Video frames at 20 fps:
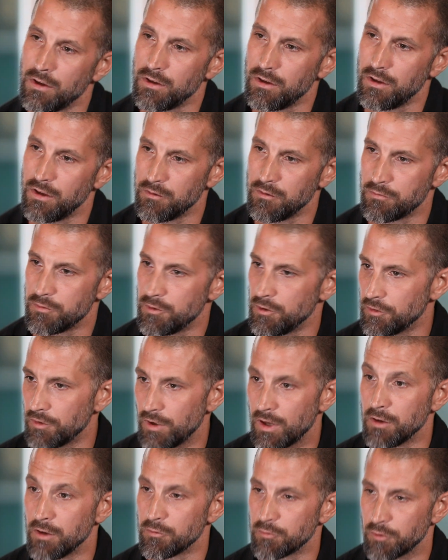if there's
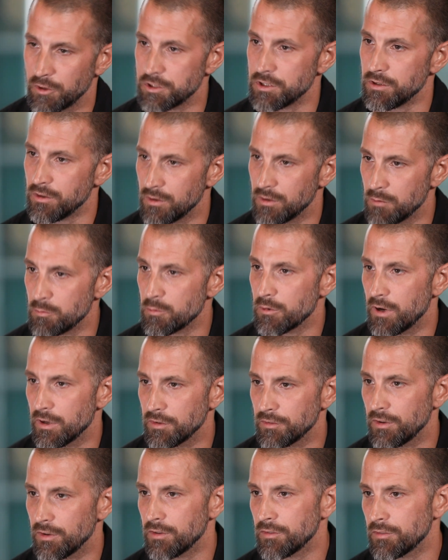any friction in the
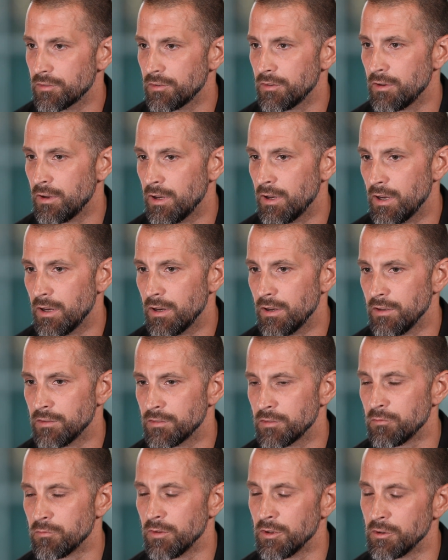process.
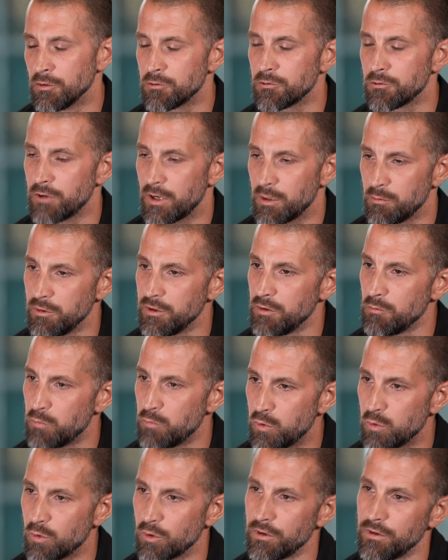It's incredibly
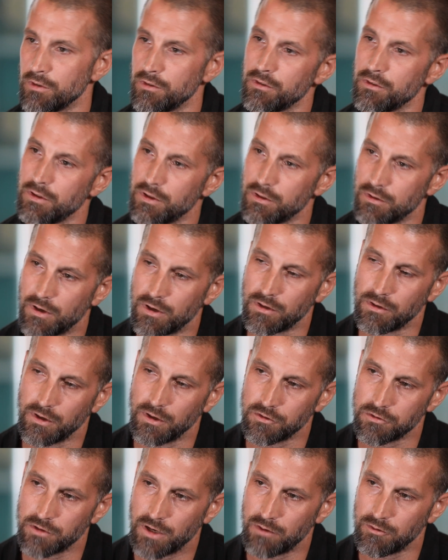important in
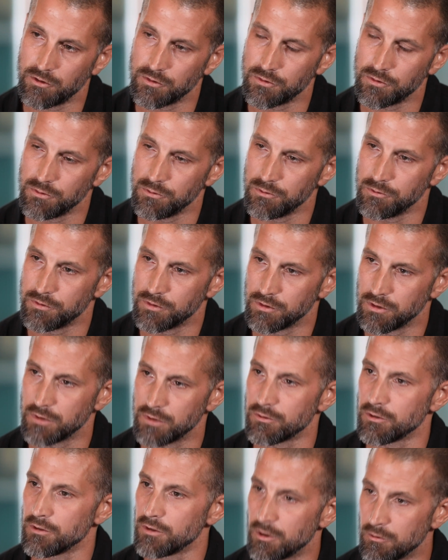online travel to
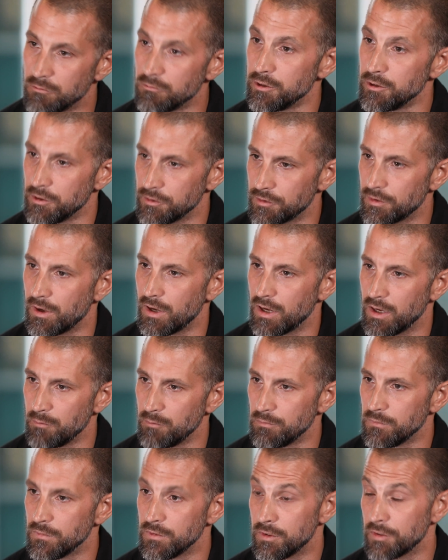deliver a
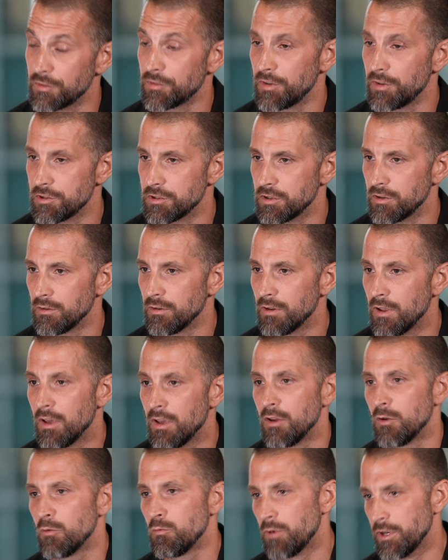real-time decision
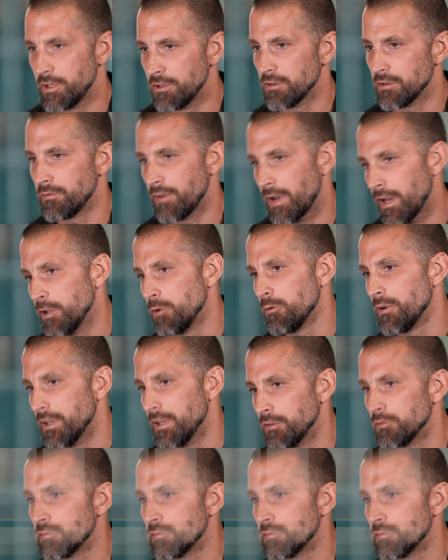when you're evaluating